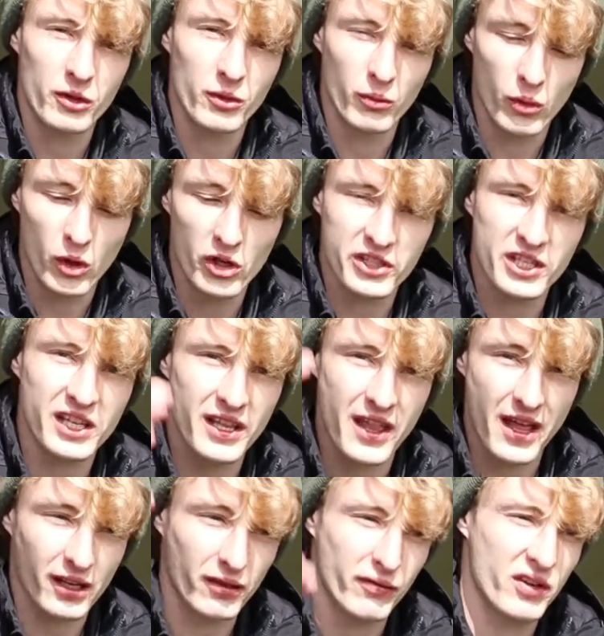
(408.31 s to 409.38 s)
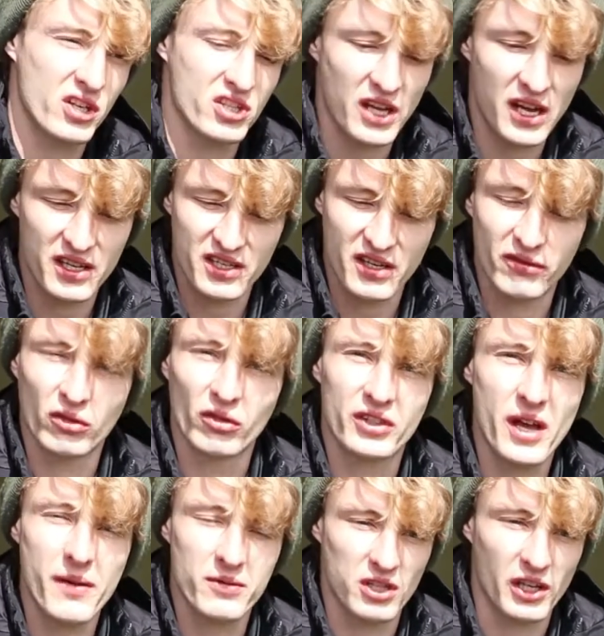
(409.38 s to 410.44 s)
water, and then I can fish that at several
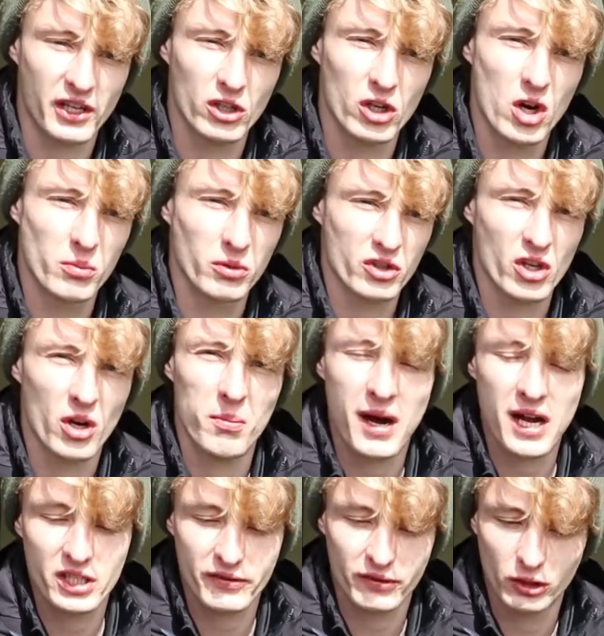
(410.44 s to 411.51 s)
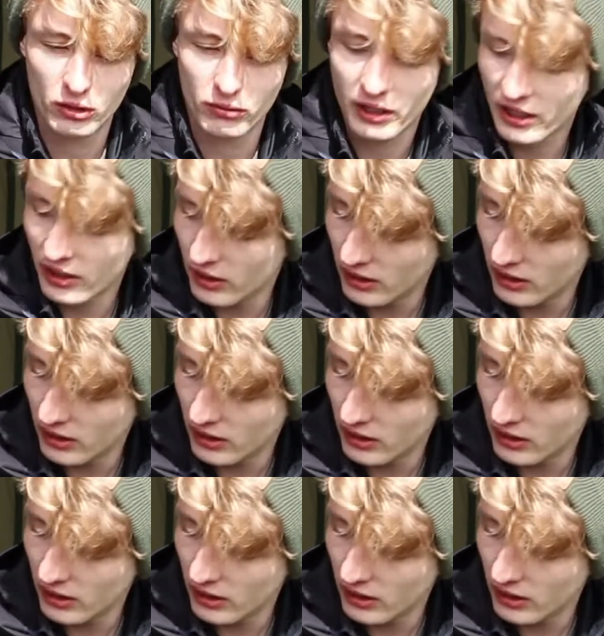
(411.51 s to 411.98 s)
depths like a normal sort of match float rig.